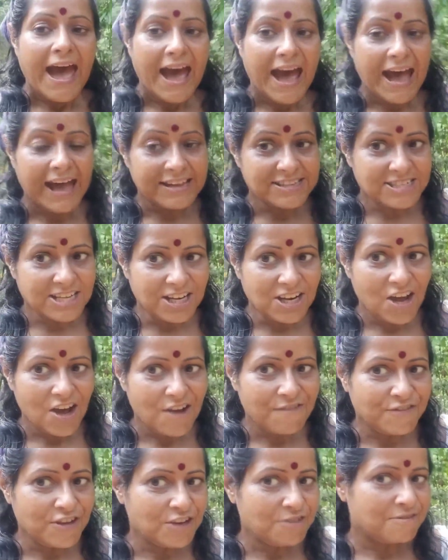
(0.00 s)
And a lot
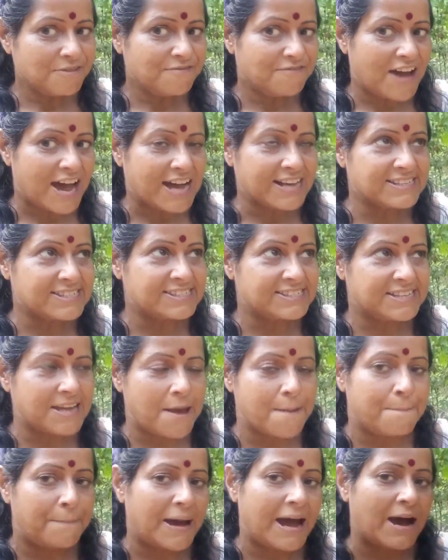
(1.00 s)
of you have
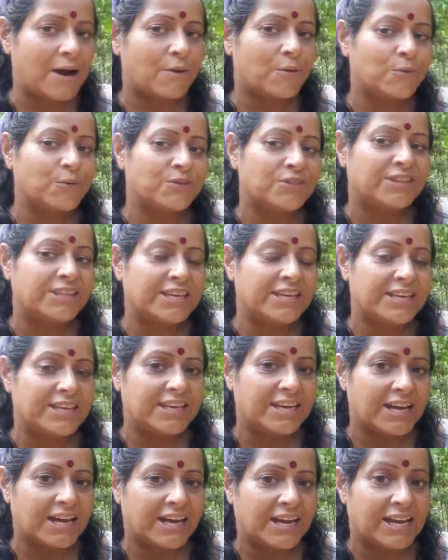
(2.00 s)
asked about
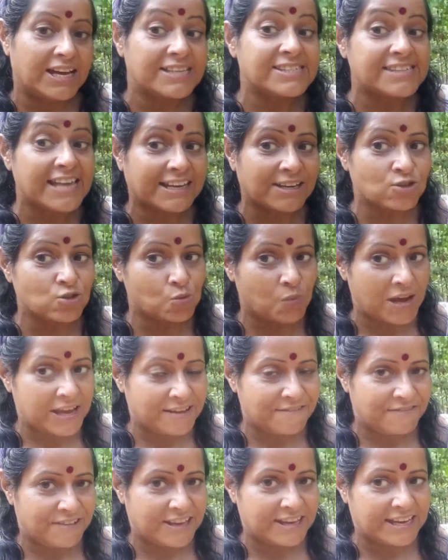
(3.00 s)
the second
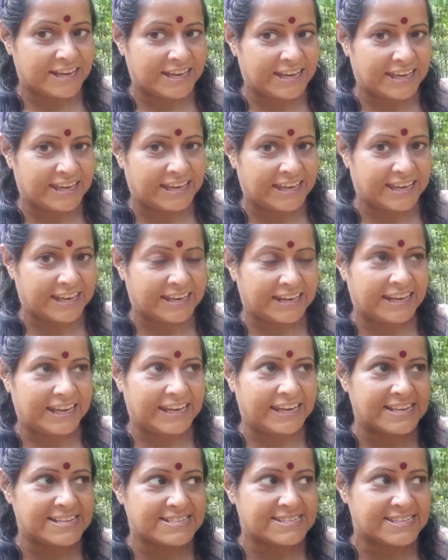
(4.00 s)
wave here in
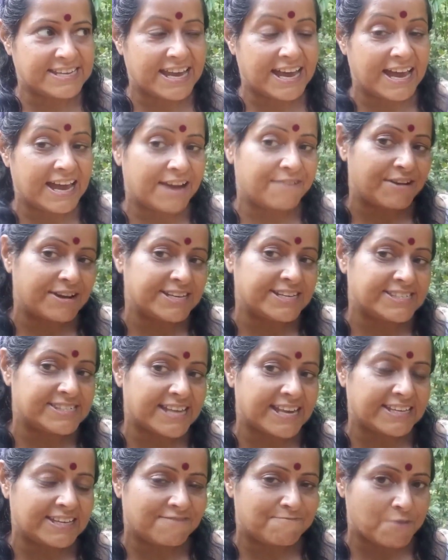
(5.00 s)
India, and you
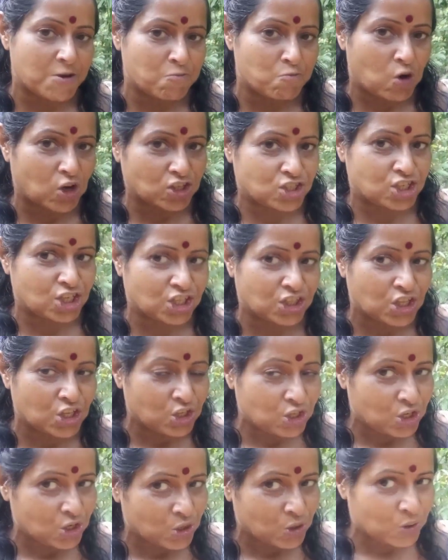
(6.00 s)
say you've been watching the
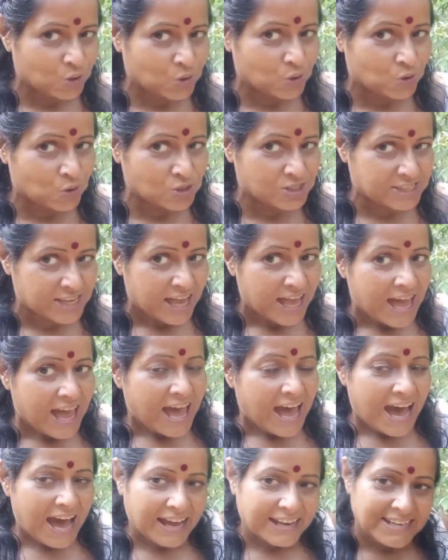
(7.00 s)

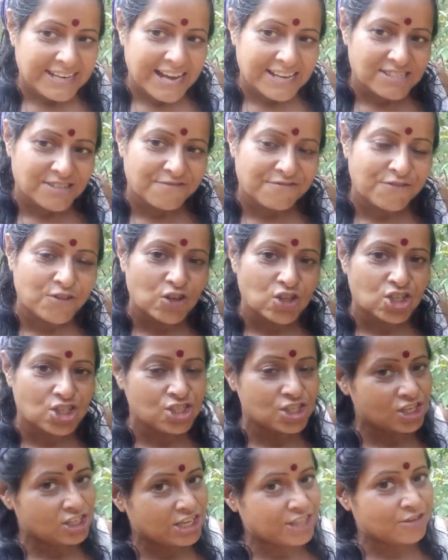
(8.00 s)
news. And yes,
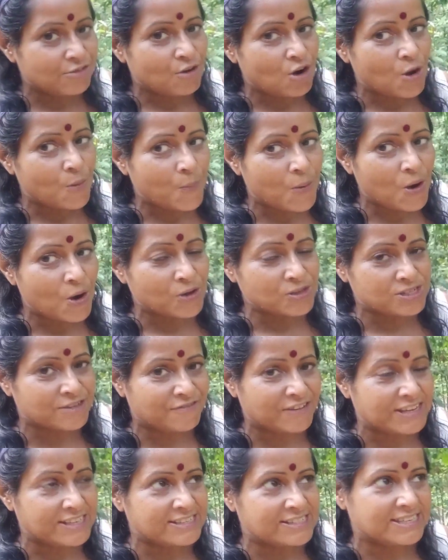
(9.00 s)
unfortunately, there are parts
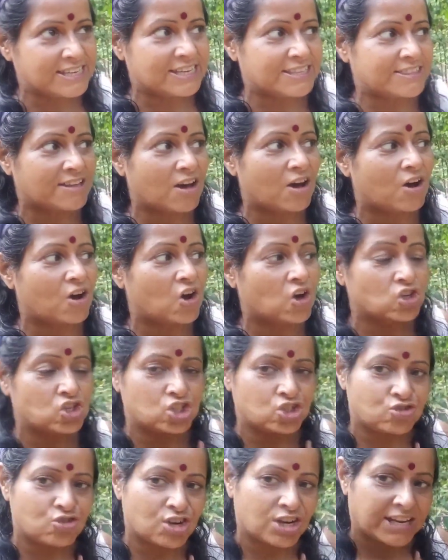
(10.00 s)
of India that are
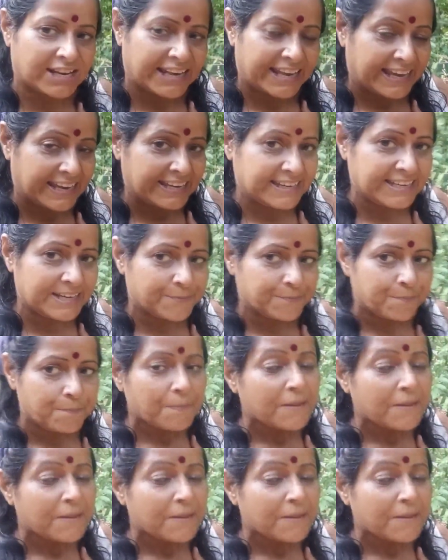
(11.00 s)
struggling.